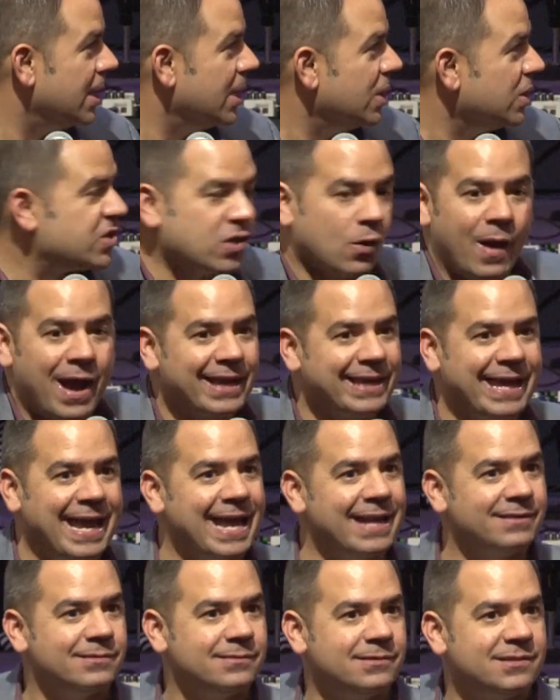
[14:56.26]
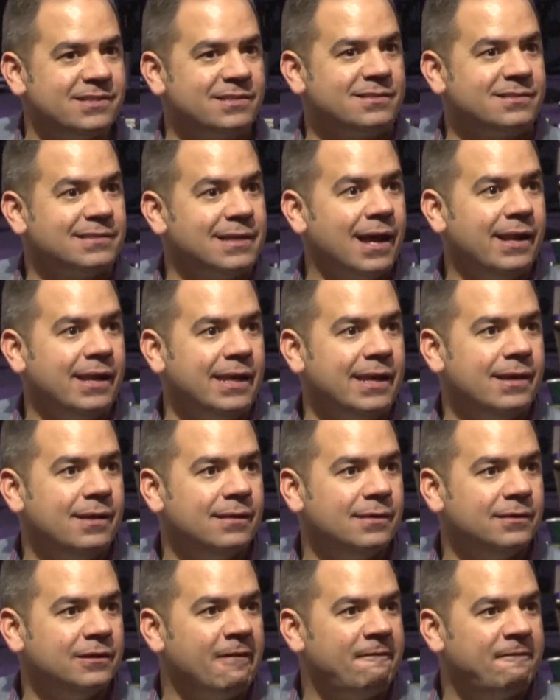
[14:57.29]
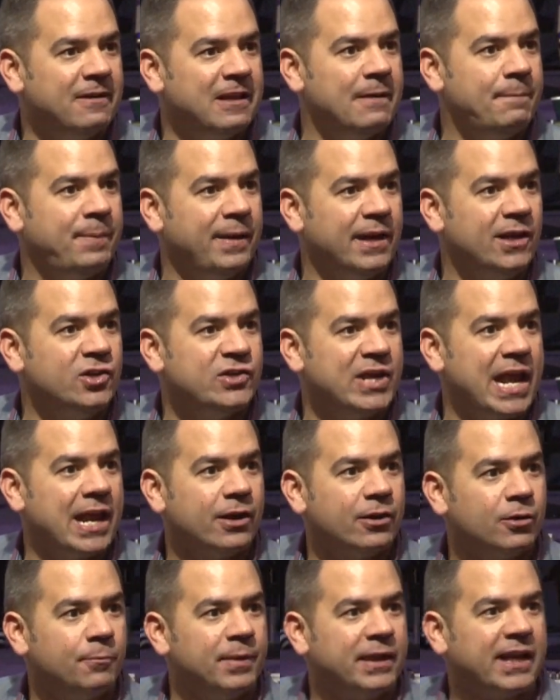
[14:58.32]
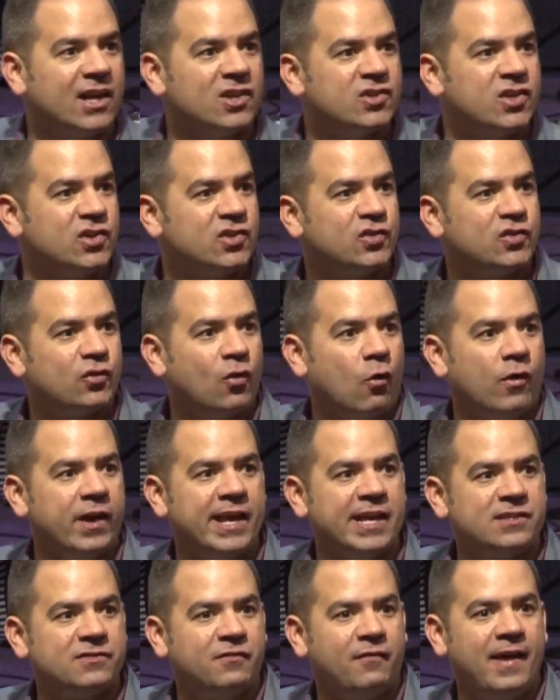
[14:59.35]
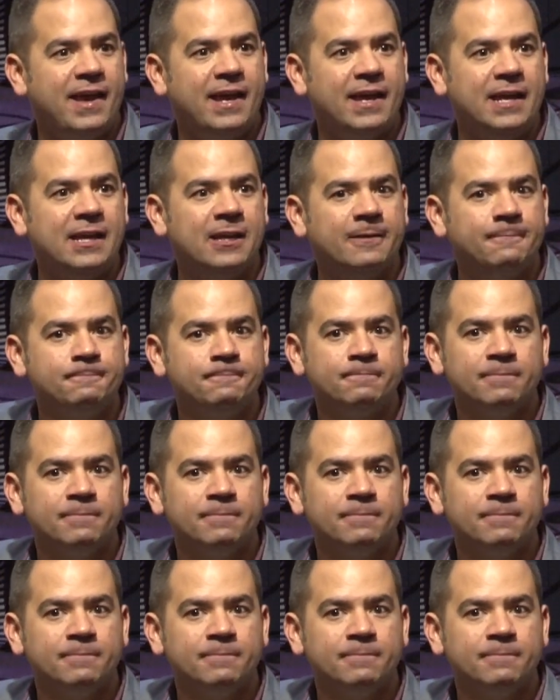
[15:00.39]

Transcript: So I can't study the Philippian jailer because his story is vague.